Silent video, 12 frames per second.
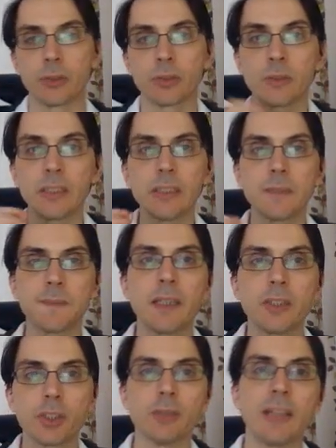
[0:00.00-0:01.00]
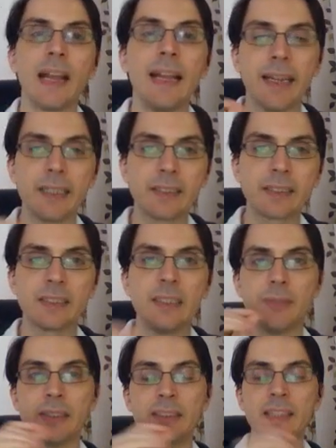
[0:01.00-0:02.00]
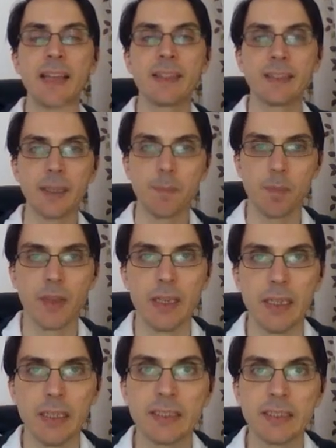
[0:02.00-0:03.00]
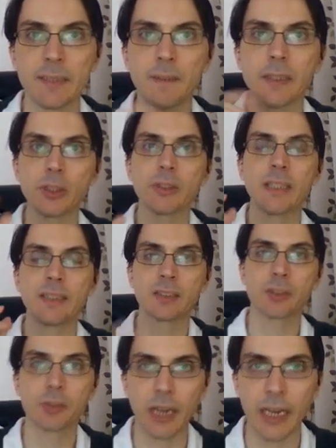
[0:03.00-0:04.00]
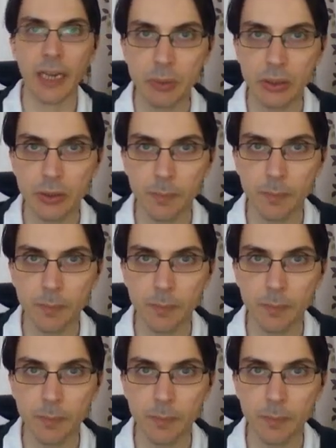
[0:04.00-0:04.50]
So this function x given theta is a function that describes